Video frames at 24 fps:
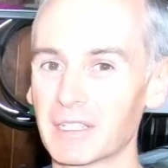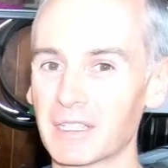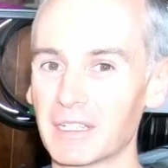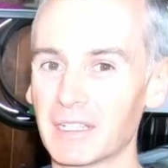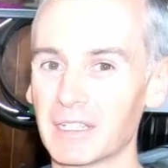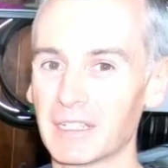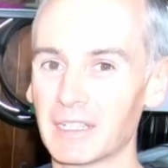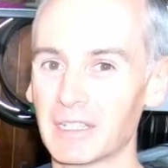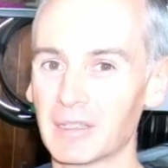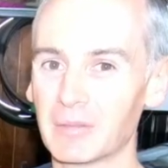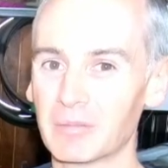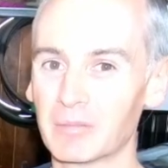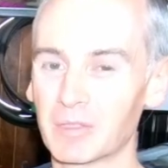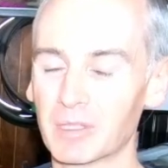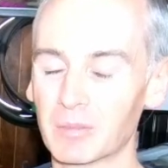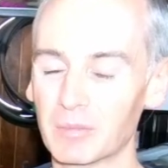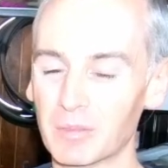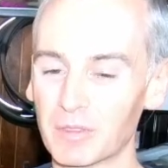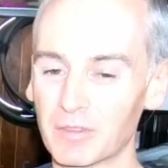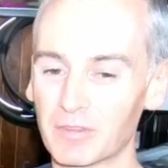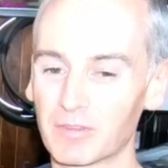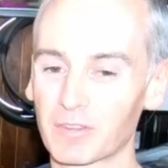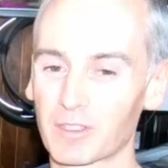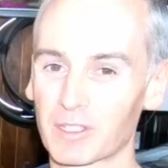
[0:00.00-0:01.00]
It'll
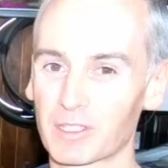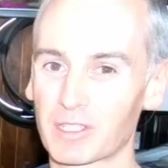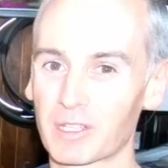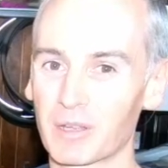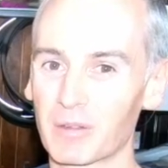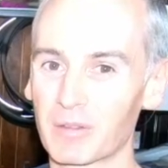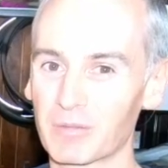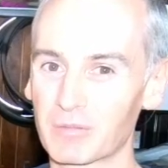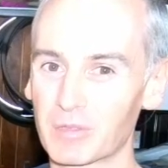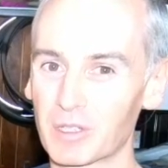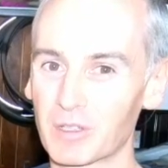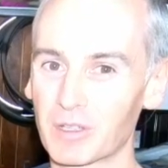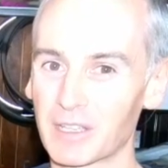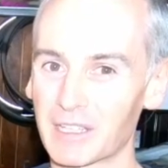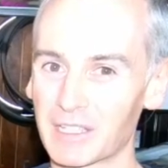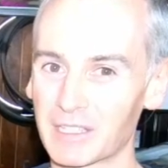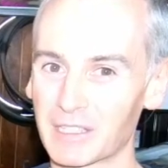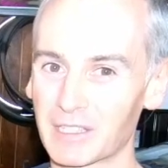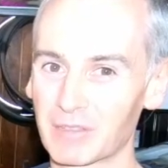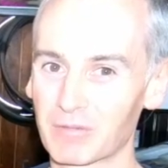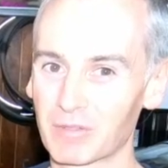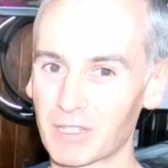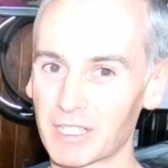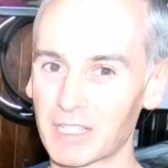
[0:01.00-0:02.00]
be the first time I'm doing
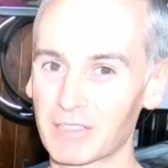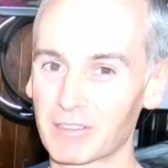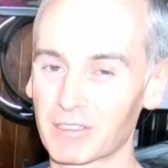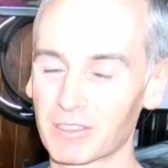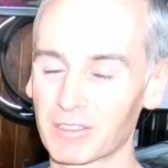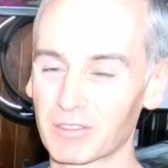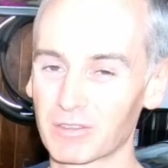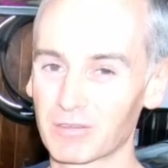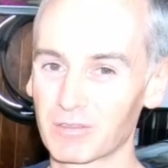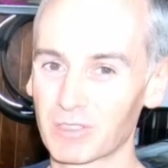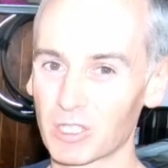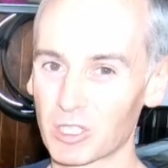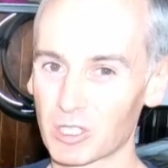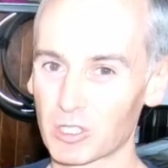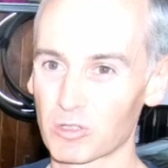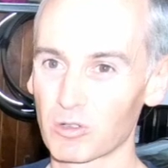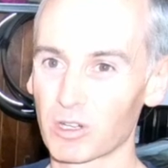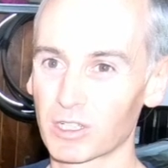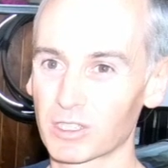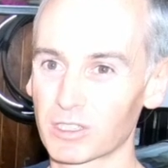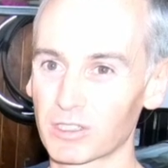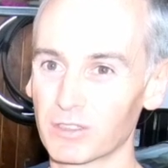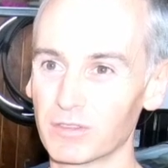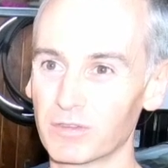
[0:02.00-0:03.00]
anything really
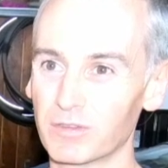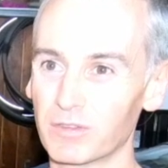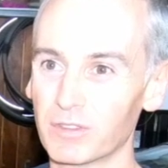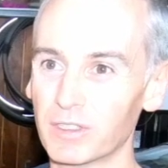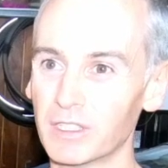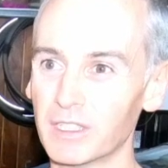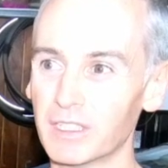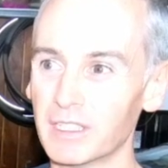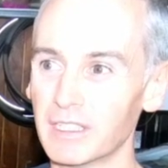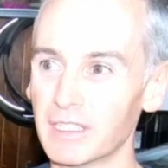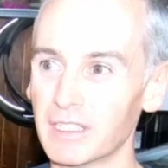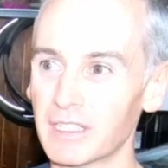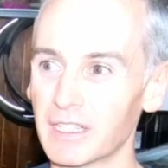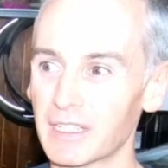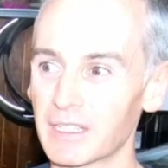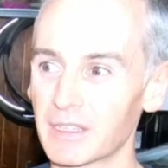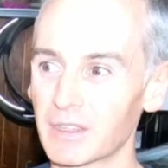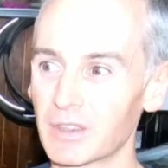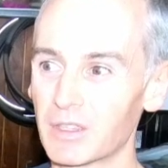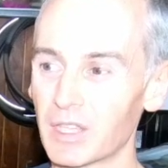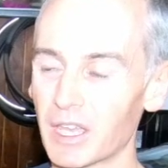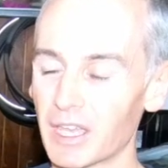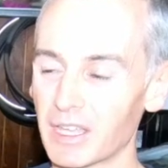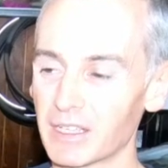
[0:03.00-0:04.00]
destructive
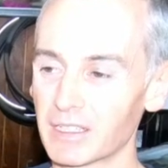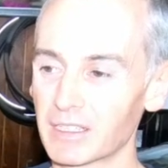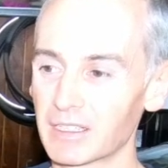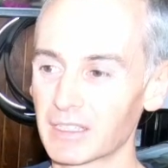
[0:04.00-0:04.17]
that